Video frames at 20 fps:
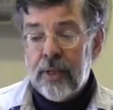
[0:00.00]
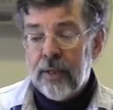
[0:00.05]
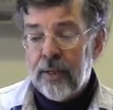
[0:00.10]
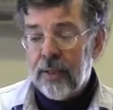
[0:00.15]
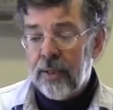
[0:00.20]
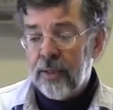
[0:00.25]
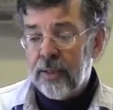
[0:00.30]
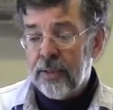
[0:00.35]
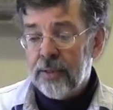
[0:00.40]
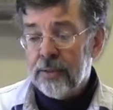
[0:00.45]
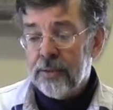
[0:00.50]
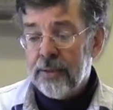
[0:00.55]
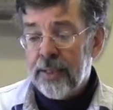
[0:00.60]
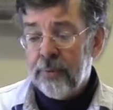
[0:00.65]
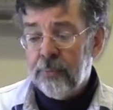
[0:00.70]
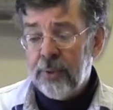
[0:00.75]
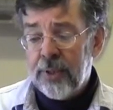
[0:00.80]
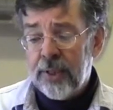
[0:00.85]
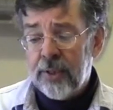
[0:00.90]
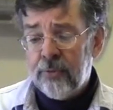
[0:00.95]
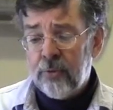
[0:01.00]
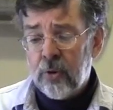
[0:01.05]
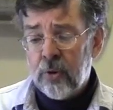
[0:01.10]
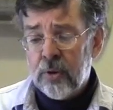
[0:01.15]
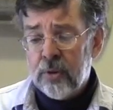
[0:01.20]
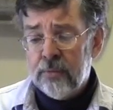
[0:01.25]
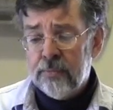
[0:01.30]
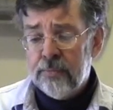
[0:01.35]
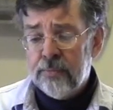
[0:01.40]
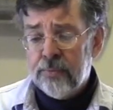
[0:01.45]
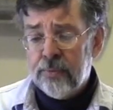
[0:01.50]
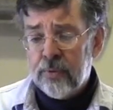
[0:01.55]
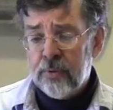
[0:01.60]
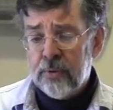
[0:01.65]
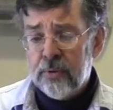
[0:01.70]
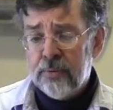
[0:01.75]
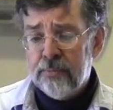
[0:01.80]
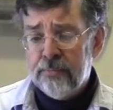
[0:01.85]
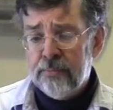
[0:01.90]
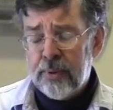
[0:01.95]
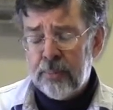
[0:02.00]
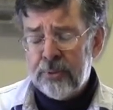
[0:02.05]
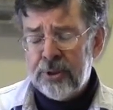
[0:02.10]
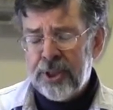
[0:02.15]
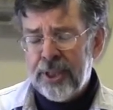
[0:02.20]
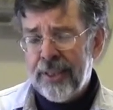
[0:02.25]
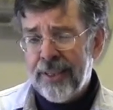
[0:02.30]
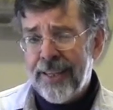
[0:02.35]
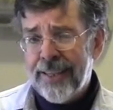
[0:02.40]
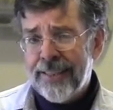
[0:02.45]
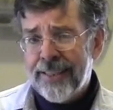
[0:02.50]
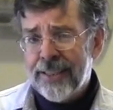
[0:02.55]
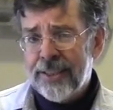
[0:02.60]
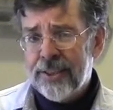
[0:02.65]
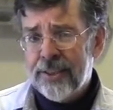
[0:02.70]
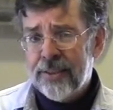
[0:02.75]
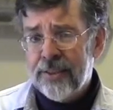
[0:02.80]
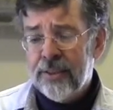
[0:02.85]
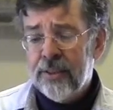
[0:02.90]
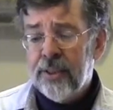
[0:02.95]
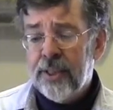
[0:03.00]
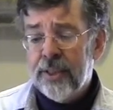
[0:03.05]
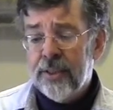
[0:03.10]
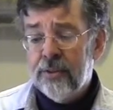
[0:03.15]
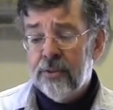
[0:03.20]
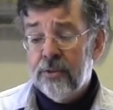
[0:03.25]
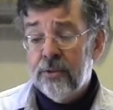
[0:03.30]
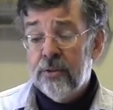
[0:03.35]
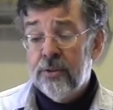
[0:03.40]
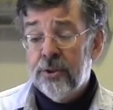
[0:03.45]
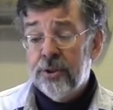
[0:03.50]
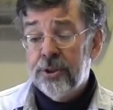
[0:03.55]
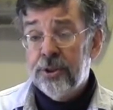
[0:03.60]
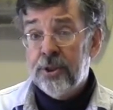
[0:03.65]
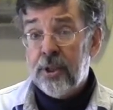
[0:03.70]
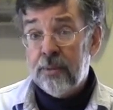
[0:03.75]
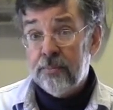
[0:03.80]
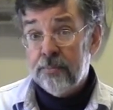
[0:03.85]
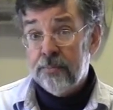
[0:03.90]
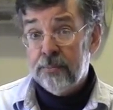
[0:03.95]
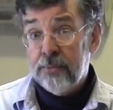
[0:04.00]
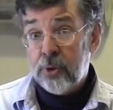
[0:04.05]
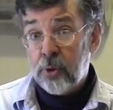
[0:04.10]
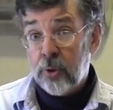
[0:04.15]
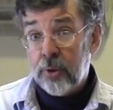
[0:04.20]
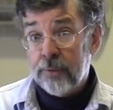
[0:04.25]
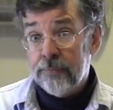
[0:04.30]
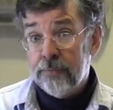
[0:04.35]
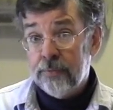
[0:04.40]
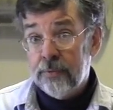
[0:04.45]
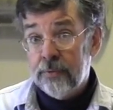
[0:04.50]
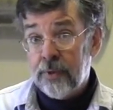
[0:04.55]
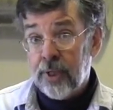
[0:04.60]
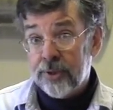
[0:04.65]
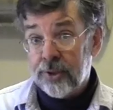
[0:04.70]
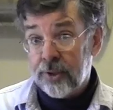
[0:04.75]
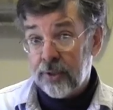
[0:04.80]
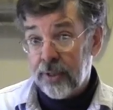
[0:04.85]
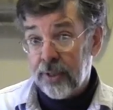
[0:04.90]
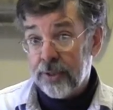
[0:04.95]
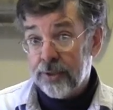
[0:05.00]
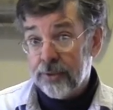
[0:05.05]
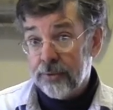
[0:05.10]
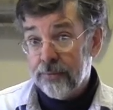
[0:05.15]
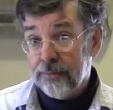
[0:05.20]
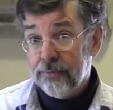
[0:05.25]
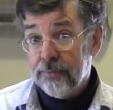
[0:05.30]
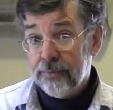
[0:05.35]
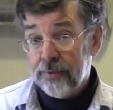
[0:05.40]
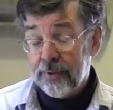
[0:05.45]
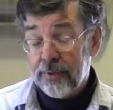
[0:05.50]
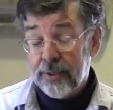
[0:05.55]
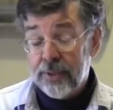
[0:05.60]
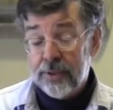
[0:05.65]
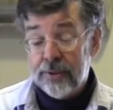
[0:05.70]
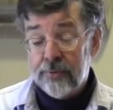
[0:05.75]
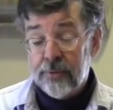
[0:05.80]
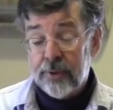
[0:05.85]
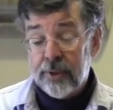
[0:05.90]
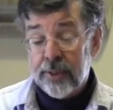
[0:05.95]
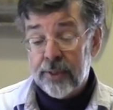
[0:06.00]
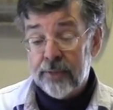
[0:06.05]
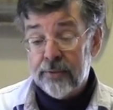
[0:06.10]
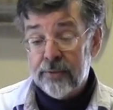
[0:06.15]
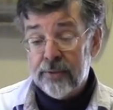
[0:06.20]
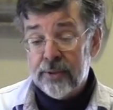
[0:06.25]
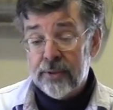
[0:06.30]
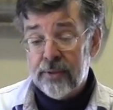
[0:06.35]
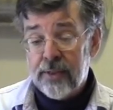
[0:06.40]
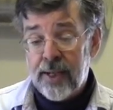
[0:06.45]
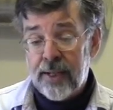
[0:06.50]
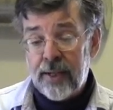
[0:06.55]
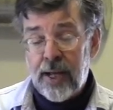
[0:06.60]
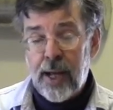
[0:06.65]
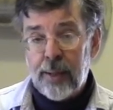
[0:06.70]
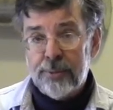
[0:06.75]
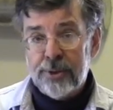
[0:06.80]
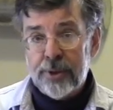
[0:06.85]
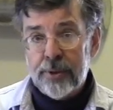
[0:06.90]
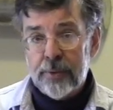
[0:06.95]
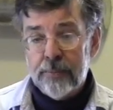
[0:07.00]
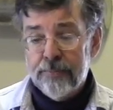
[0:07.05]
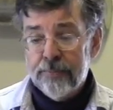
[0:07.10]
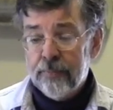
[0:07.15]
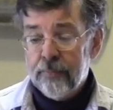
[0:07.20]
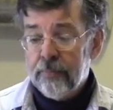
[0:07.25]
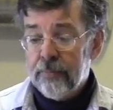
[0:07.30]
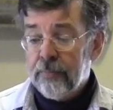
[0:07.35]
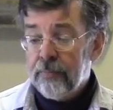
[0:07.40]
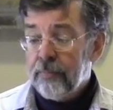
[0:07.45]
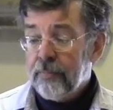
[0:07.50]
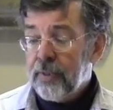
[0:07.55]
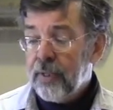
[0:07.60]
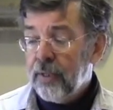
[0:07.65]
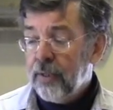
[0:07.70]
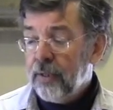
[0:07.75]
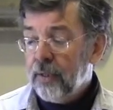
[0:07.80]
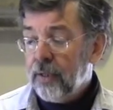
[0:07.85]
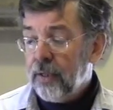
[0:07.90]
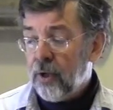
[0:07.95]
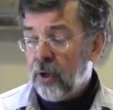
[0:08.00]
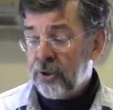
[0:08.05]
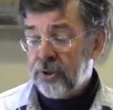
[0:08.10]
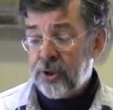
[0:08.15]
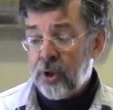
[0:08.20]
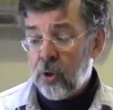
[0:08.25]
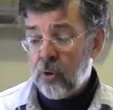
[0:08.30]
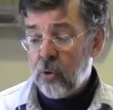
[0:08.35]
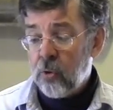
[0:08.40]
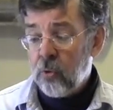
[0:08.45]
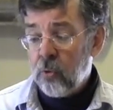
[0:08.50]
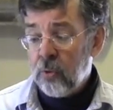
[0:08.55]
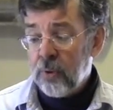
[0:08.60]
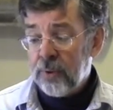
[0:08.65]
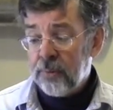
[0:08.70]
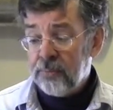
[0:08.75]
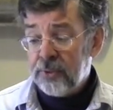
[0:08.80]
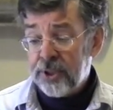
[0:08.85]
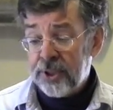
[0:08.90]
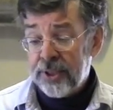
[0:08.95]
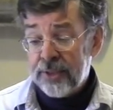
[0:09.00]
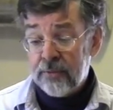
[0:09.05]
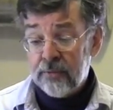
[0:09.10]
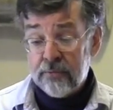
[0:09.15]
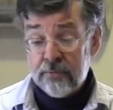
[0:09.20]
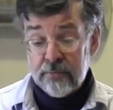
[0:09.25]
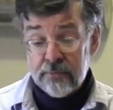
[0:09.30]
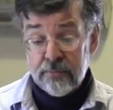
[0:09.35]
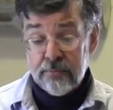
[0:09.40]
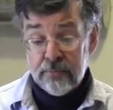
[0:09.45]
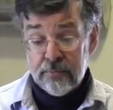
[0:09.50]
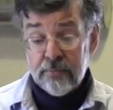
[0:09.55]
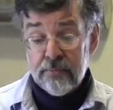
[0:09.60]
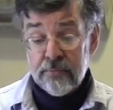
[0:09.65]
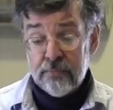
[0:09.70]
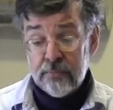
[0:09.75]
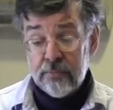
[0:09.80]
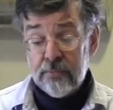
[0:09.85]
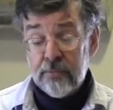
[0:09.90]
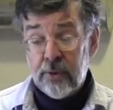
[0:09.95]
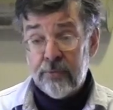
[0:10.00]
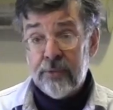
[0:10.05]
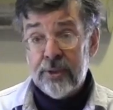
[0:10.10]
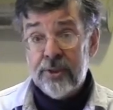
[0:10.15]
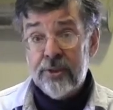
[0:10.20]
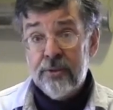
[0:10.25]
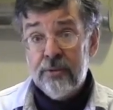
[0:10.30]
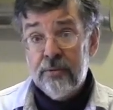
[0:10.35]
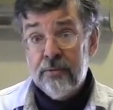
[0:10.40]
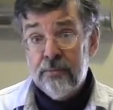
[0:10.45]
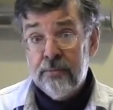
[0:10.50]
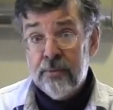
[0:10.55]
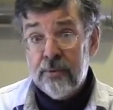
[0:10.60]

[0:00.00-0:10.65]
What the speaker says: And really for a machine like this, you need some sort of dust collection. It's really not optional. Also, a machine of this